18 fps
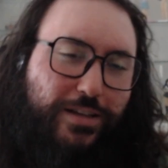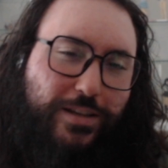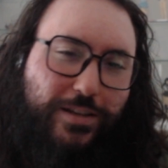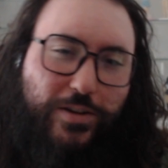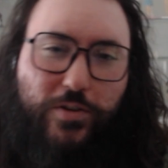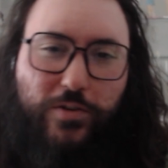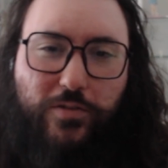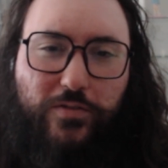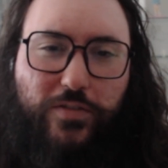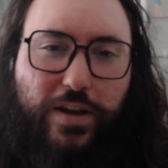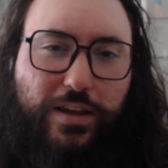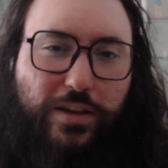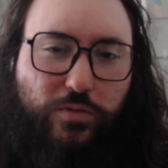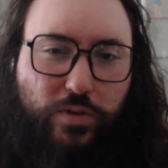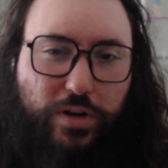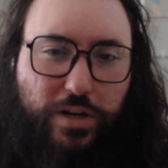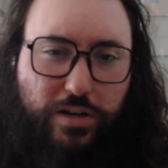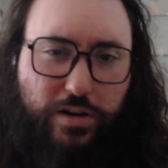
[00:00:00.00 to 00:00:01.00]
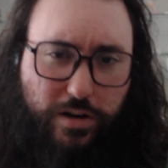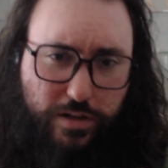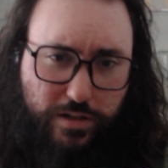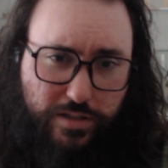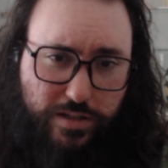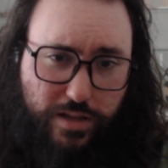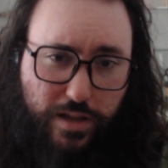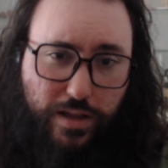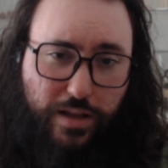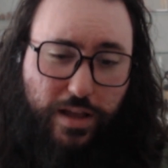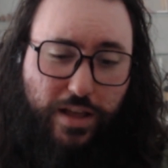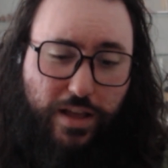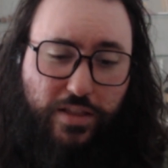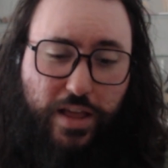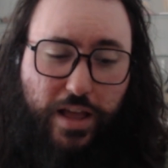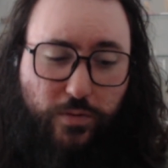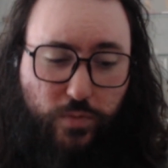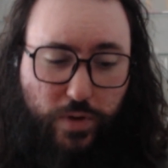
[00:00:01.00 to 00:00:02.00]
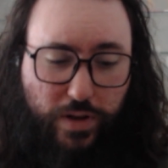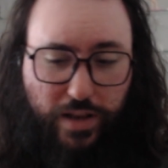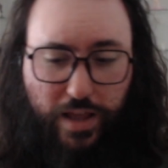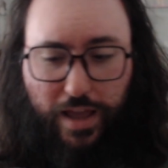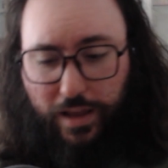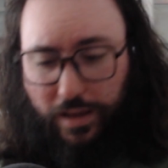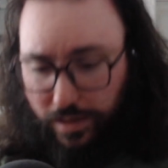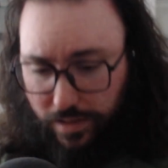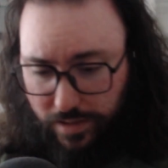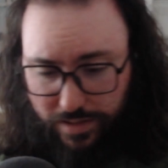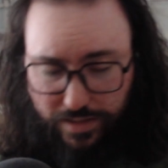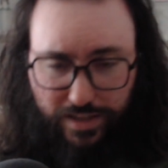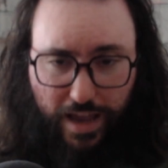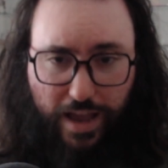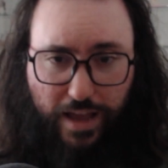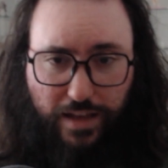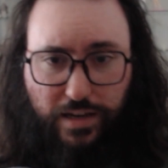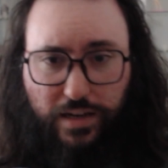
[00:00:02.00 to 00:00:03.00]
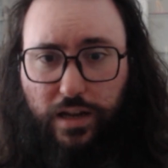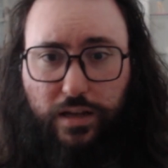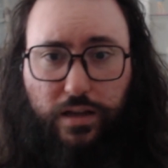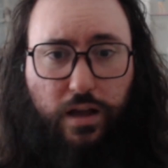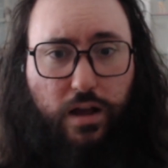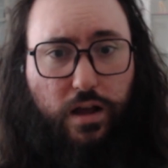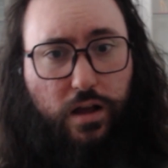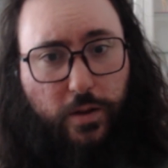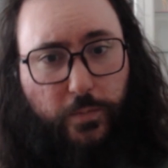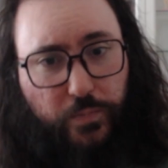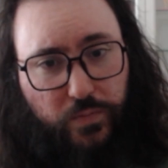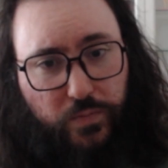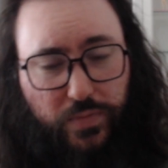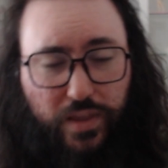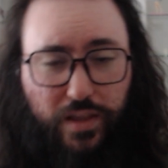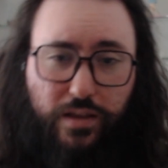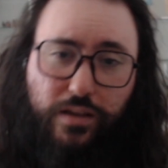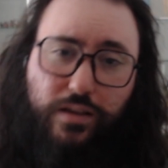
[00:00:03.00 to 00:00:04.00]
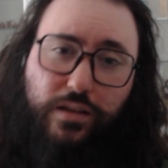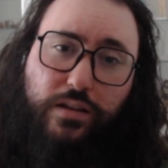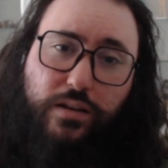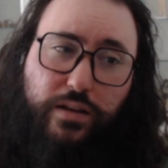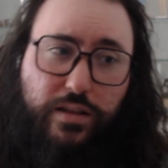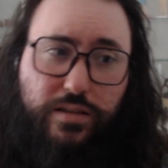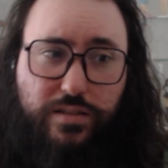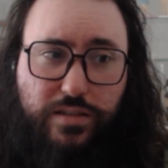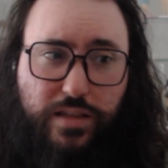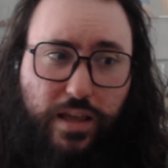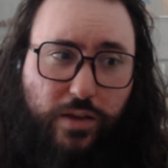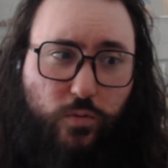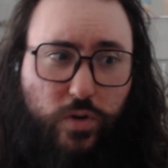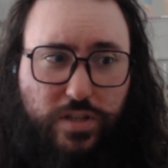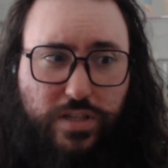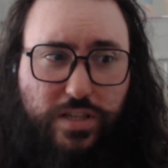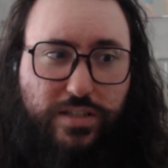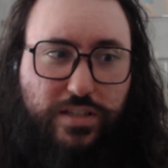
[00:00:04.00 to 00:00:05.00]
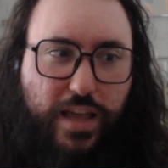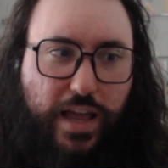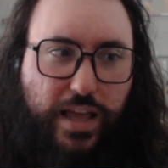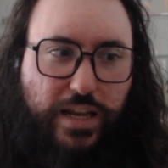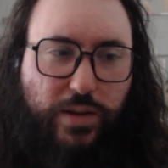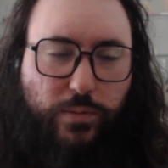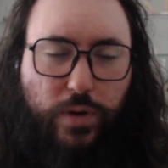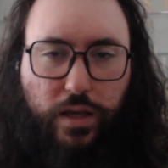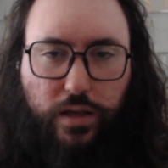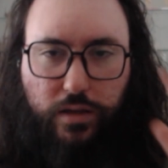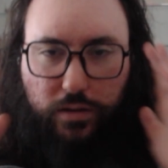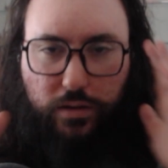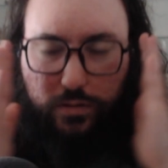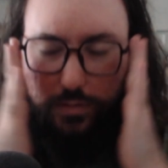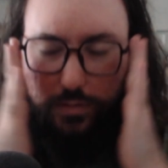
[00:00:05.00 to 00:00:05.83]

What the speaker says: You fucking retards. And then when they scan, they're like, oh, this thing wasn't scanned. I'm like,